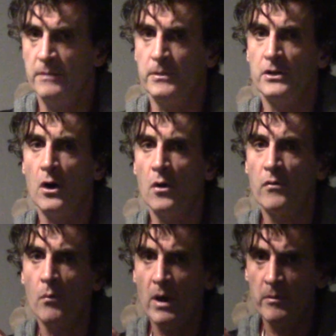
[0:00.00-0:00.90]
but the
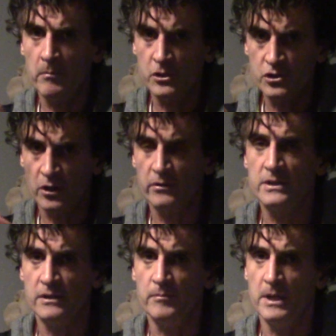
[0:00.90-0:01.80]
overwhelming
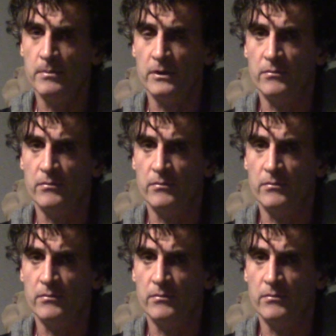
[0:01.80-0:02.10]
majority of people have